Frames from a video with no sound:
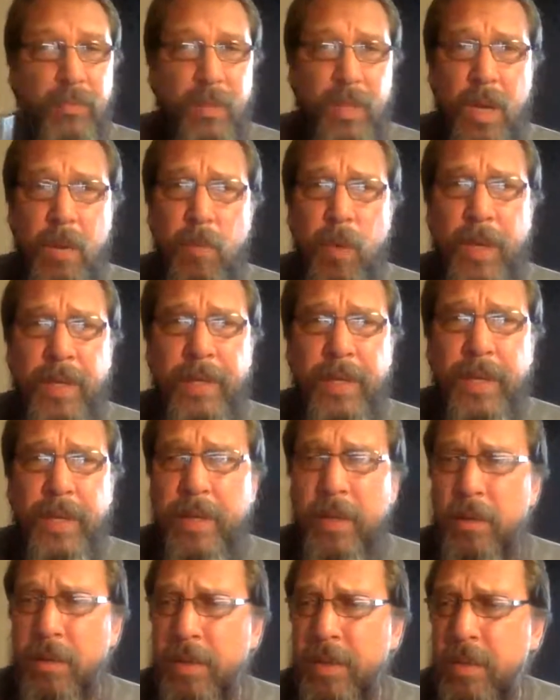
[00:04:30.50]
I'm waiting on
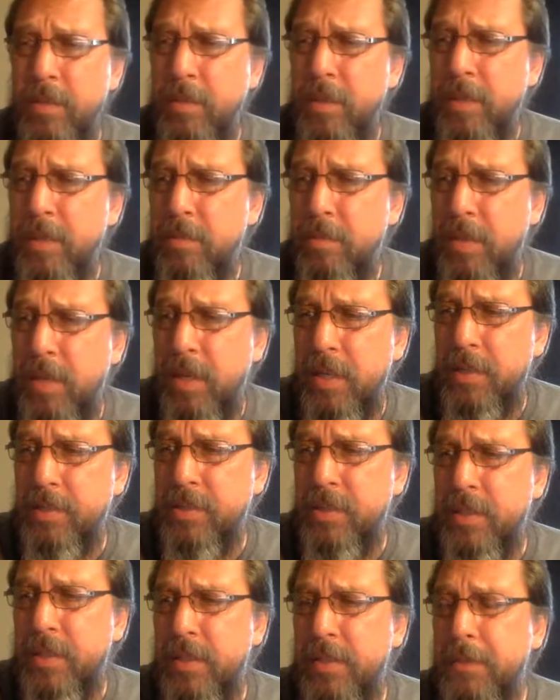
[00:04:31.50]
all them other
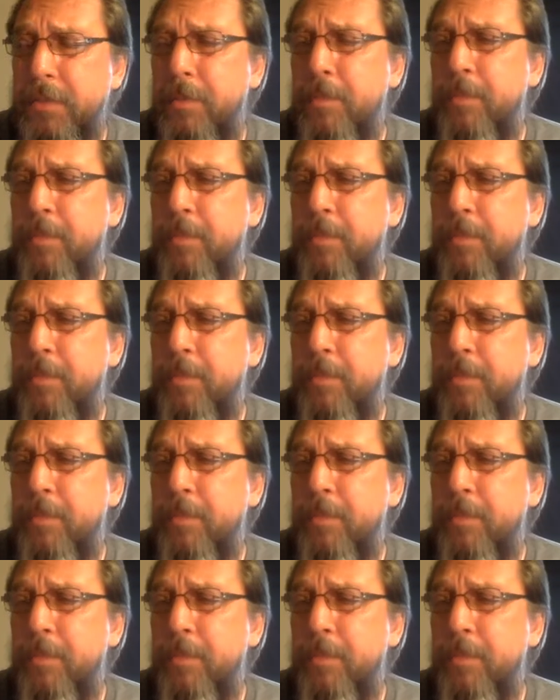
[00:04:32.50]
bottles to